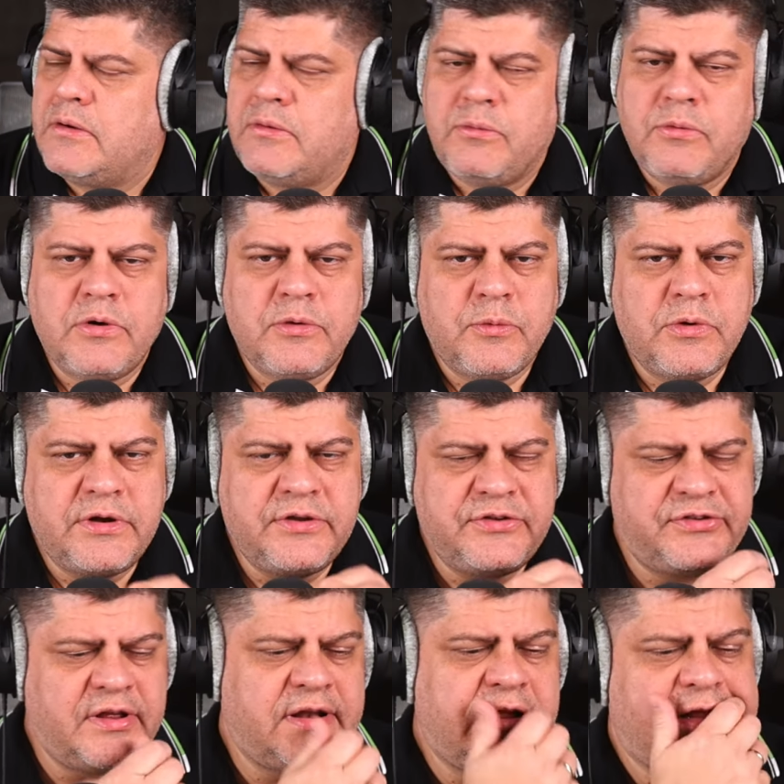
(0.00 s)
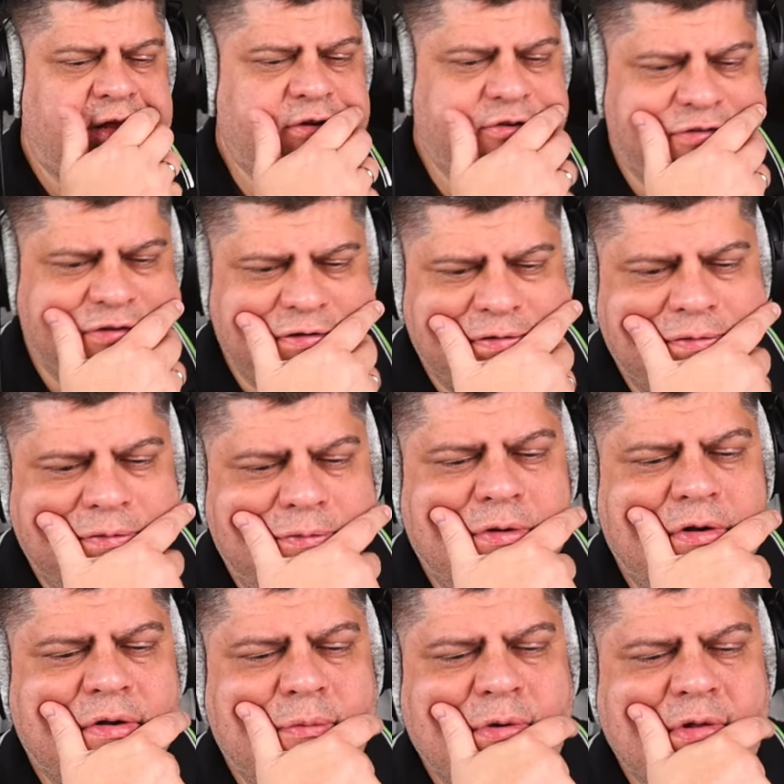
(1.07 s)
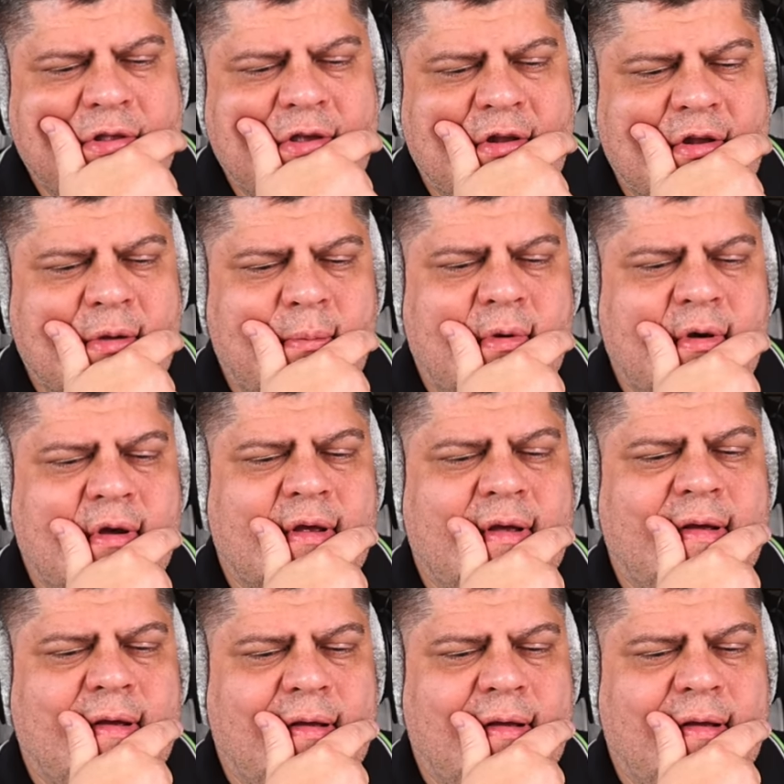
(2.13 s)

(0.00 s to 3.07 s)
What, what is the analogy? What, what can I bring?